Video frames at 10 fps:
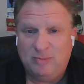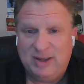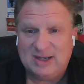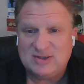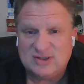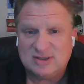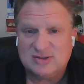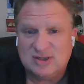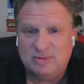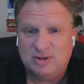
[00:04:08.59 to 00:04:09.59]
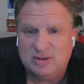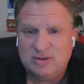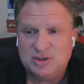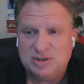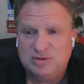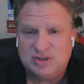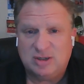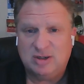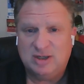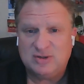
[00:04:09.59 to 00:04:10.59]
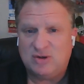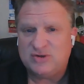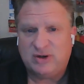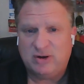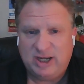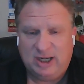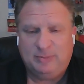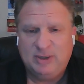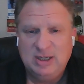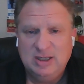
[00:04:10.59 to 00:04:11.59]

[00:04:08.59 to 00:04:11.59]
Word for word: Max Summer, June uh, All-Star Camp,